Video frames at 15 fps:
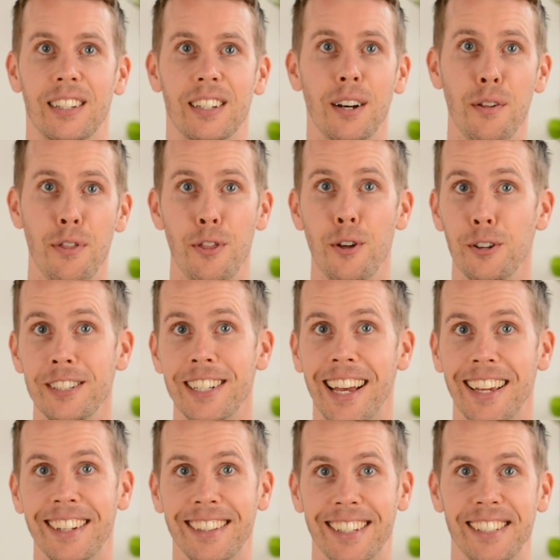A third
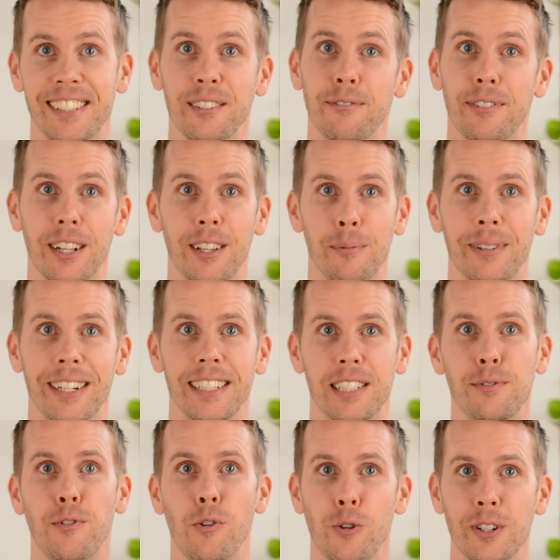date in this development is
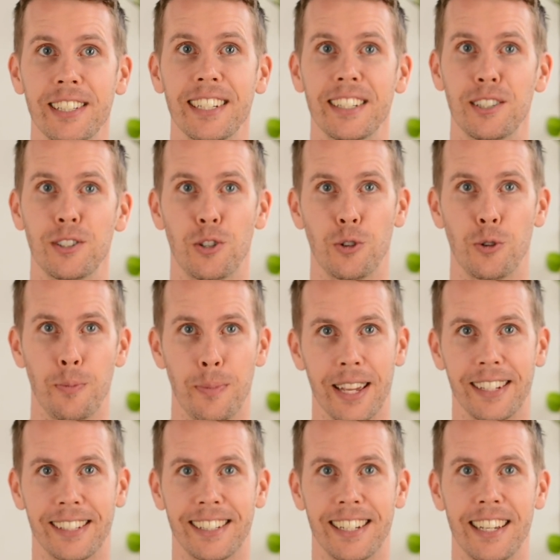462
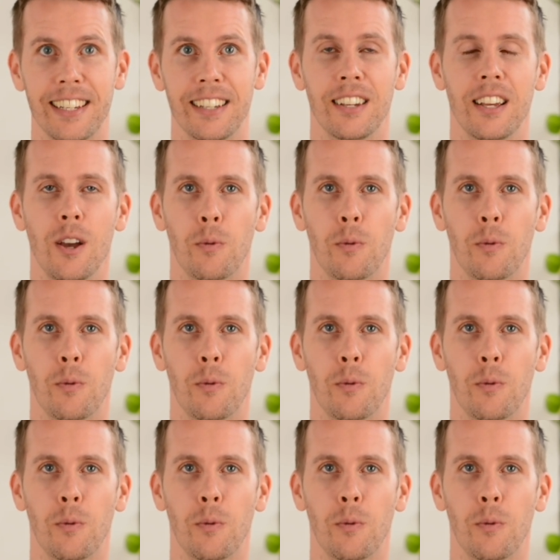BC,